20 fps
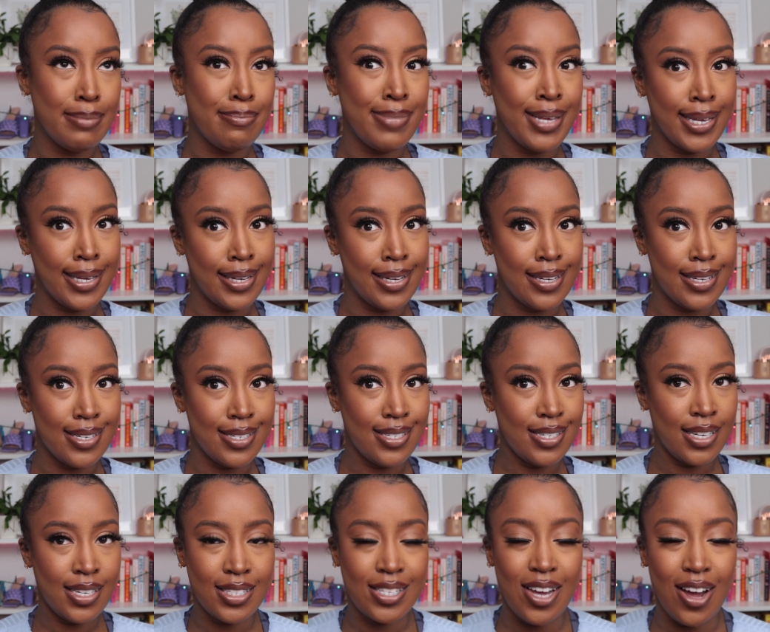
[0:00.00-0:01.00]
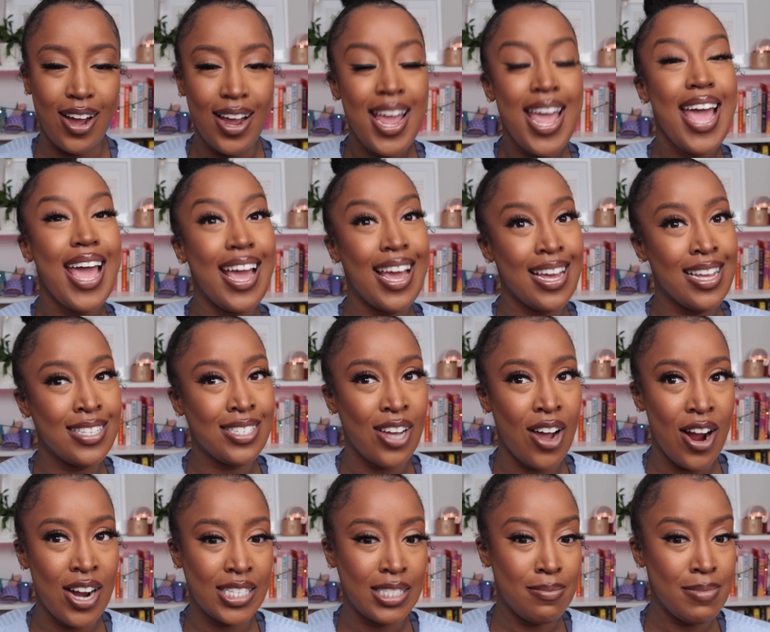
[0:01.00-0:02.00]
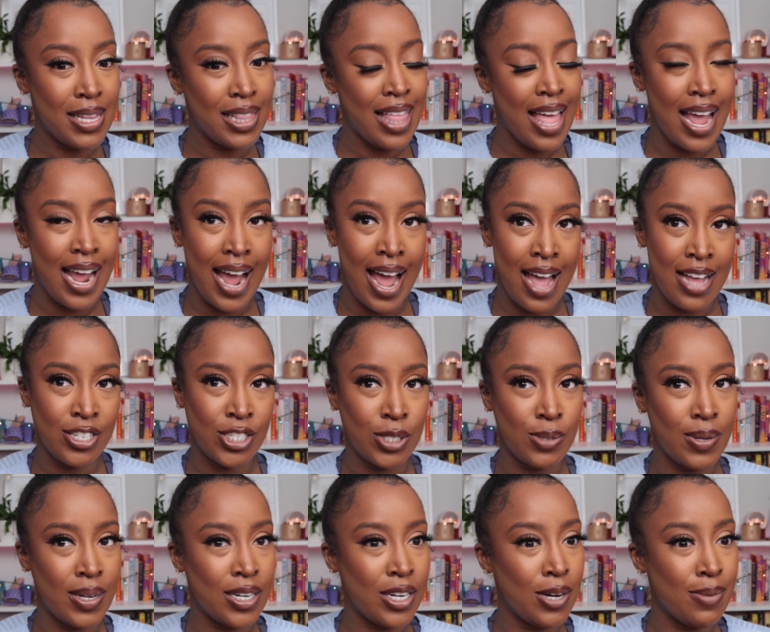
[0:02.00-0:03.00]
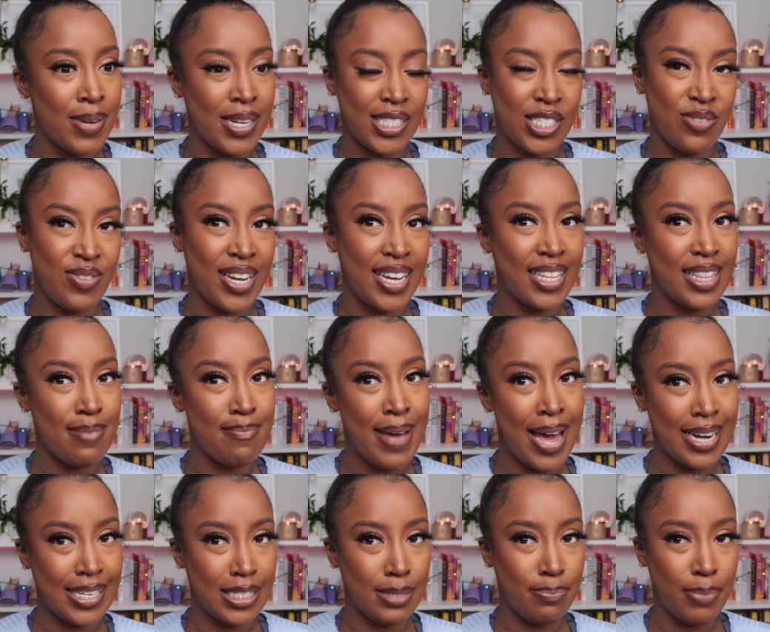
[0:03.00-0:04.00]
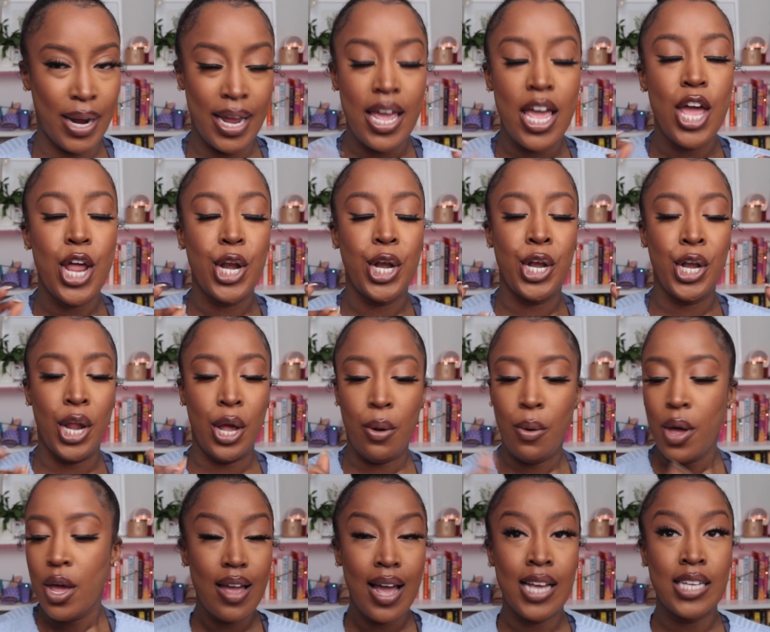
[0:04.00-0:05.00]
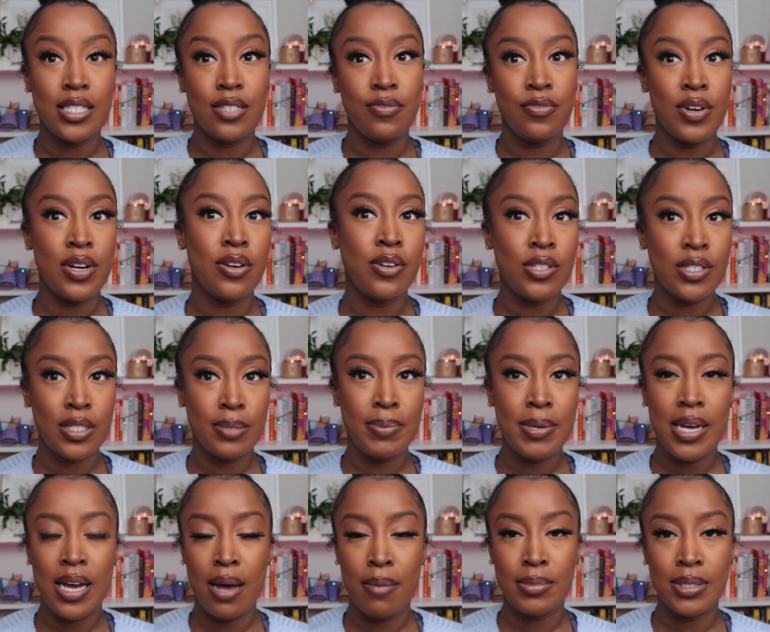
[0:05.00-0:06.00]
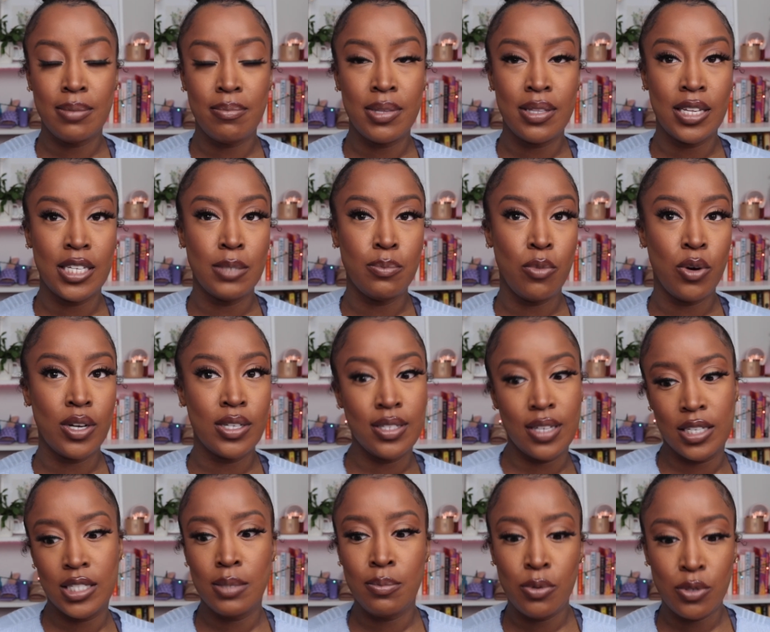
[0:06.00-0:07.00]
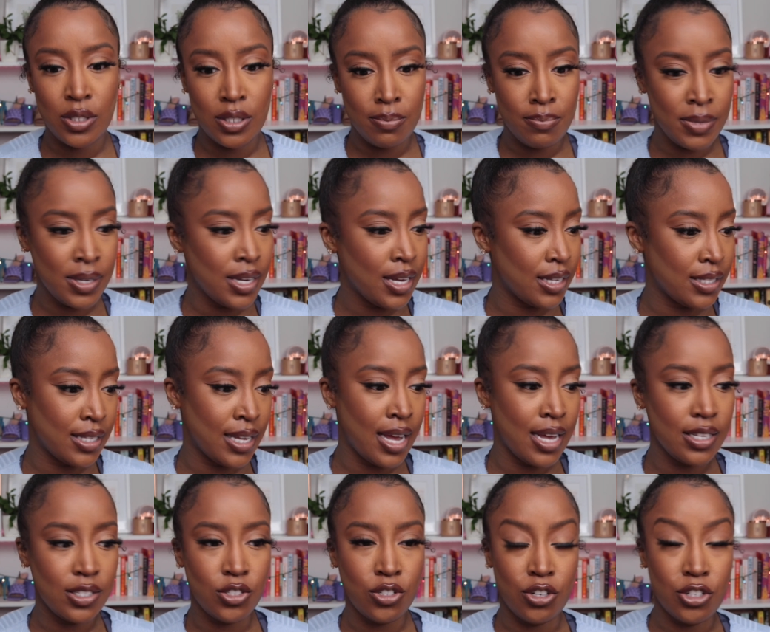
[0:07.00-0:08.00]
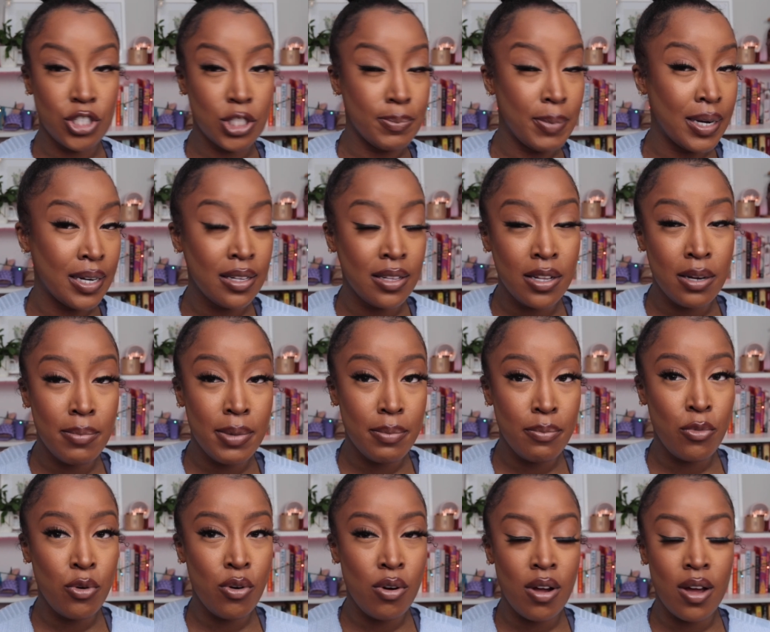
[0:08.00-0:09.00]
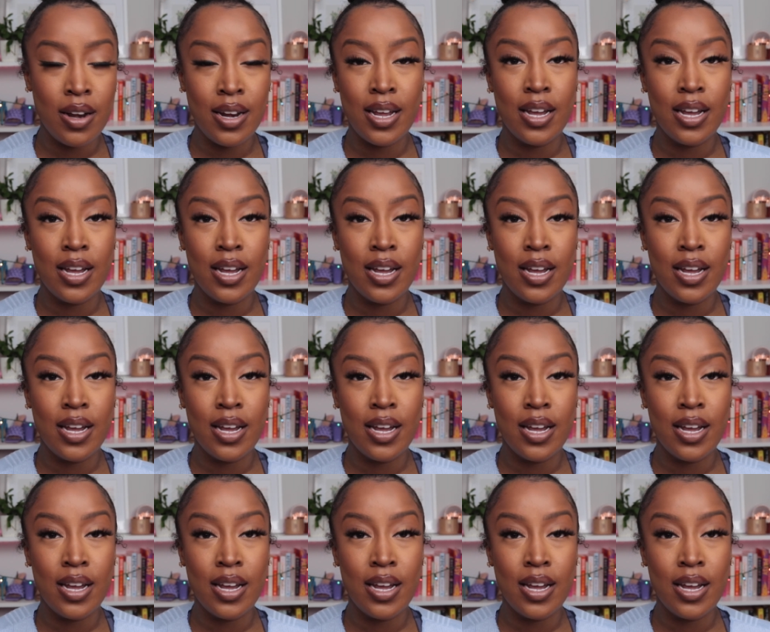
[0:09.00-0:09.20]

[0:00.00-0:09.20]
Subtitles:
Bitch, it's hard to be like, I just wanna go back to regular body spray. No, as fragrance becomes something that's more accessible to me, as I start to spend a little bit more on